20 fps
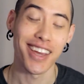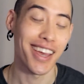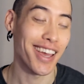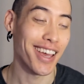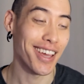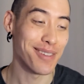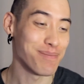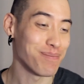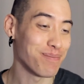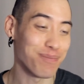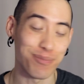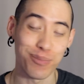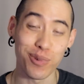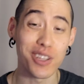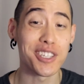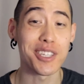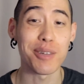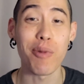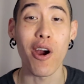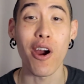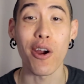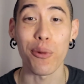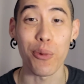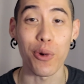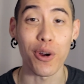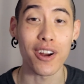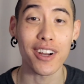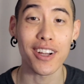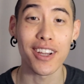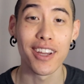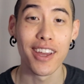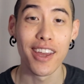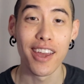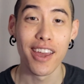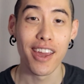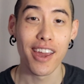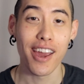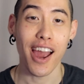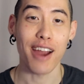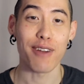And with some hard work,
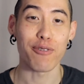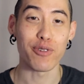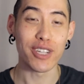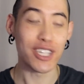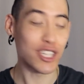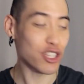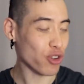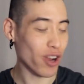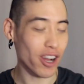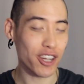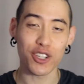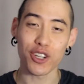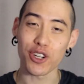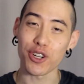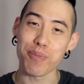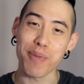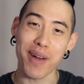I restructured